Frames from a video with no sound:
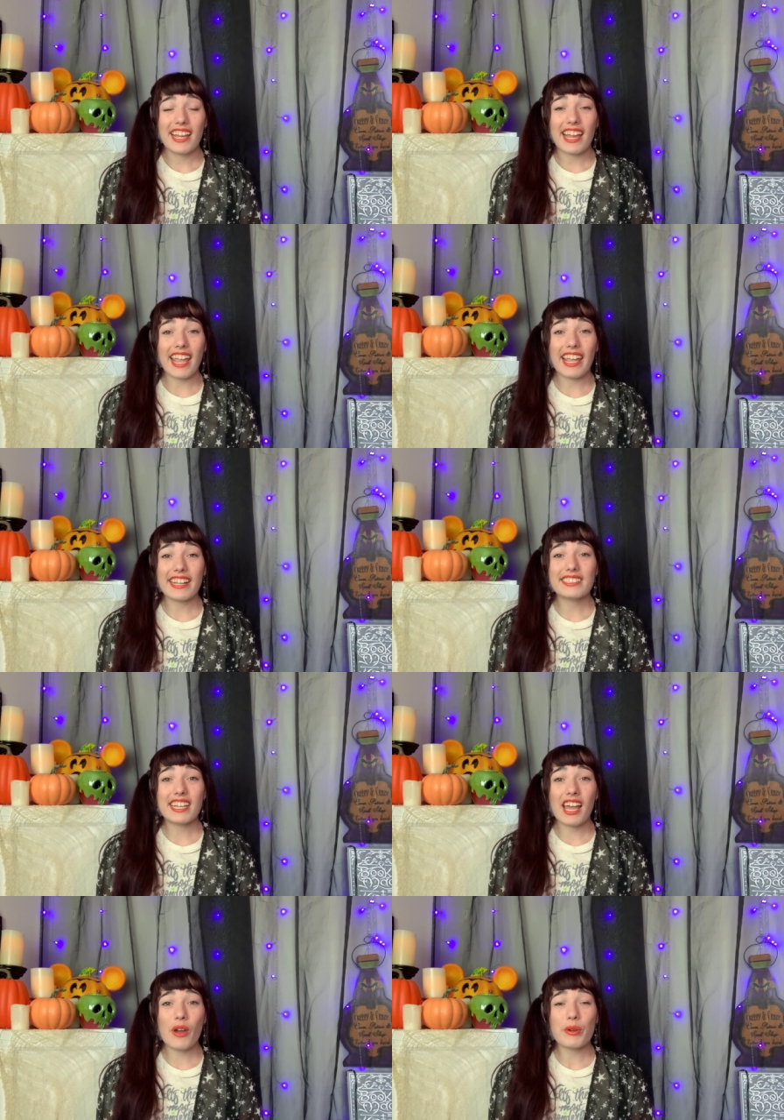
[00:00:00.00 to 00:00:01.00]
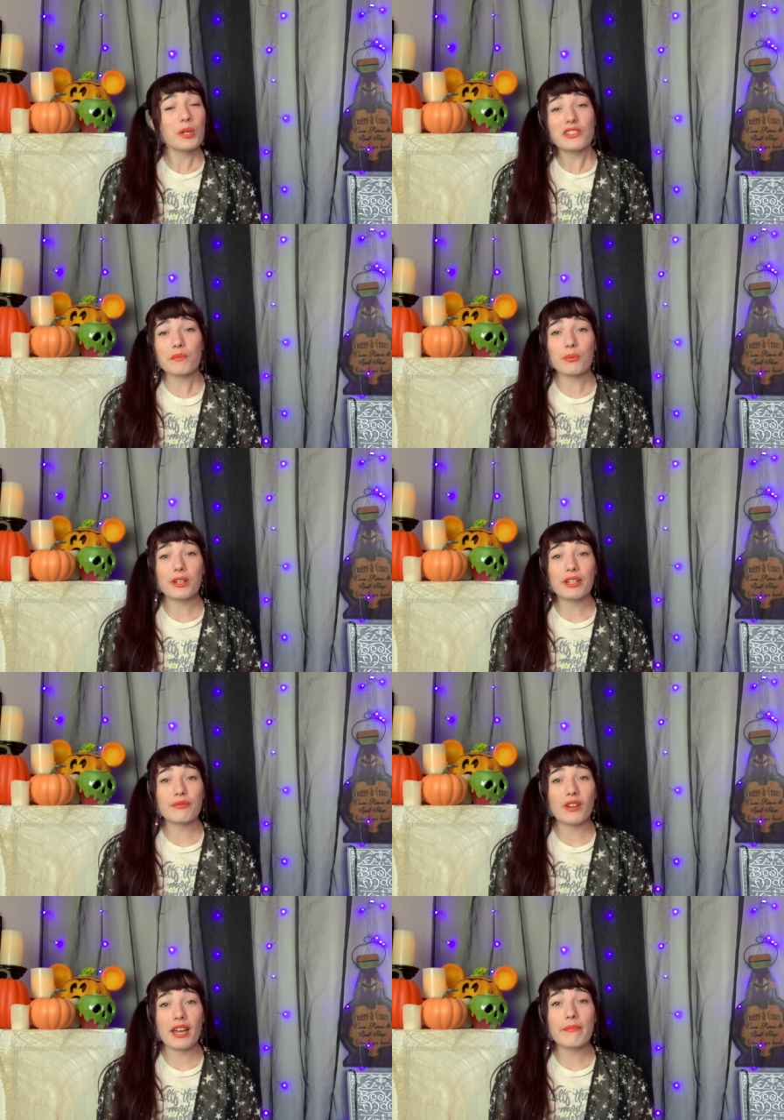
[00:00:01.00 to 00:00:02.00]
And uh, we do some pretty
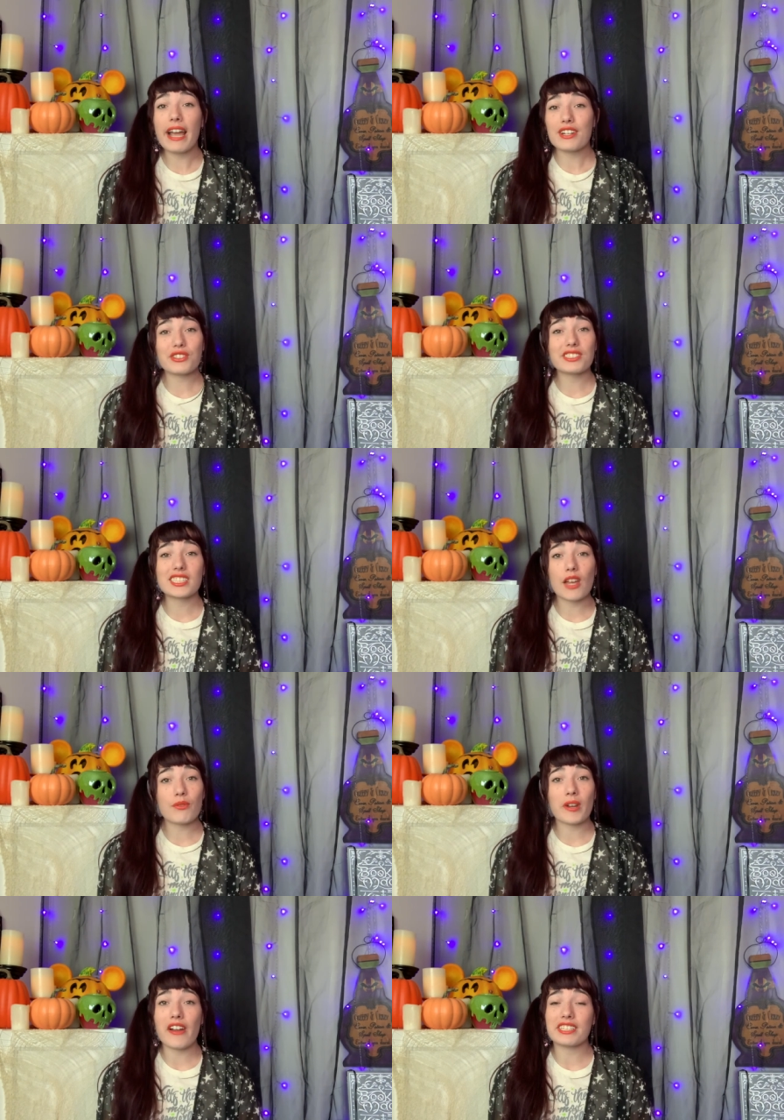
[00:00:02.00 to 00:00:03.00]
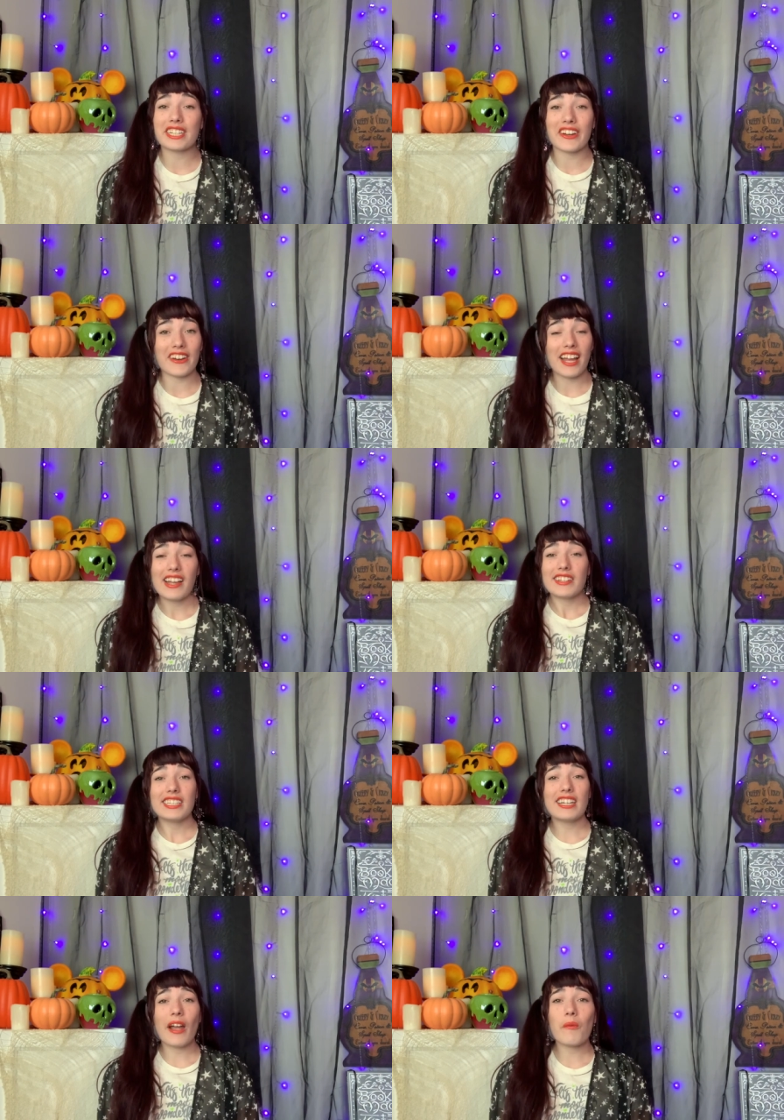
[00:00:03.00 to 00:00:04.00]
fun magical stuff around here.
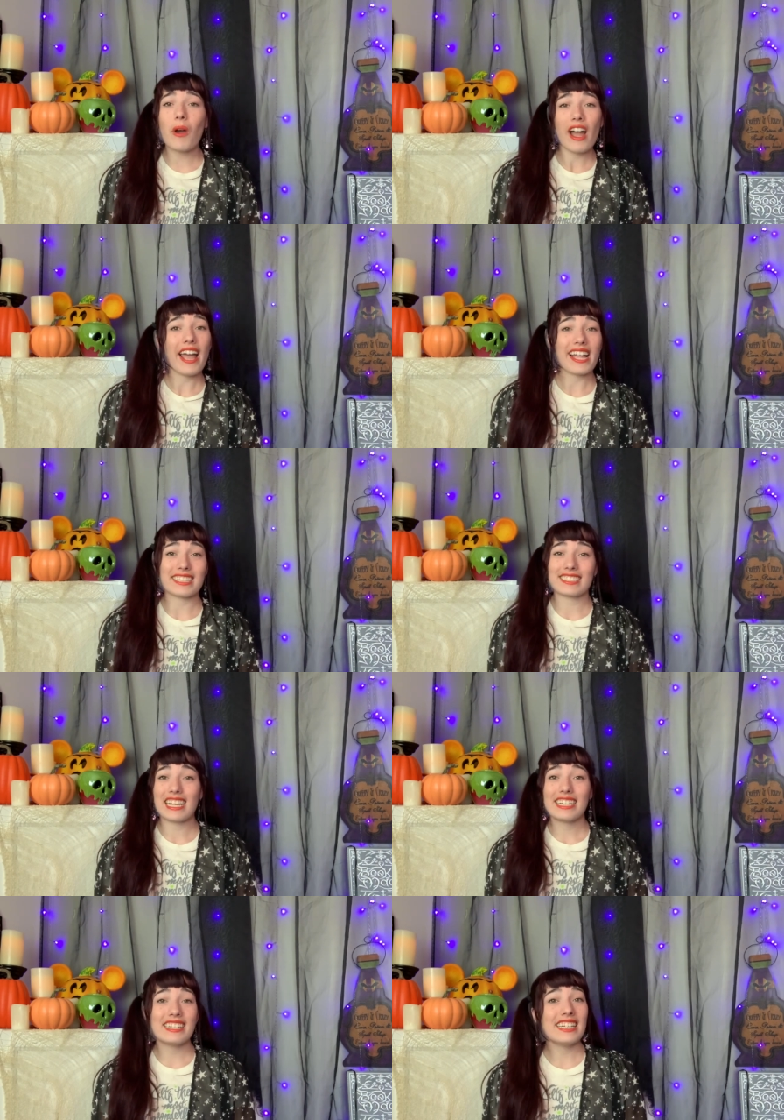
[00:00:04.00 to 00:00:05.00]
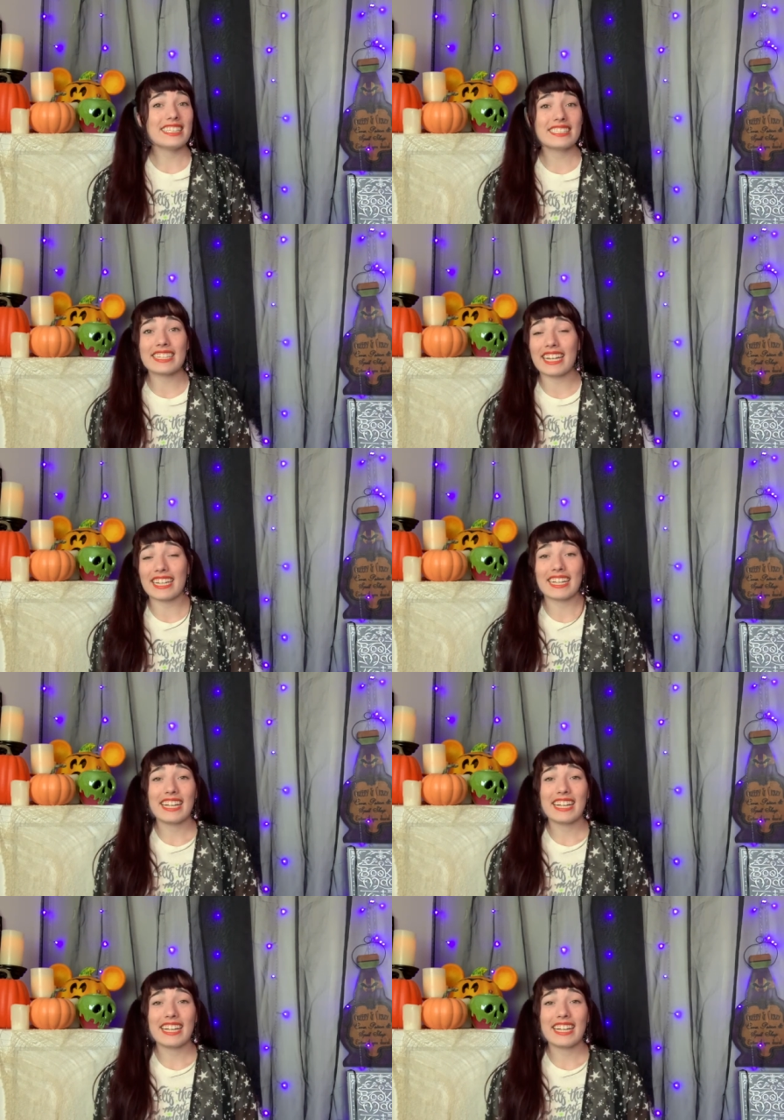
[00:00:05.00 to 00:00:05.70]
D I Ys, Disney,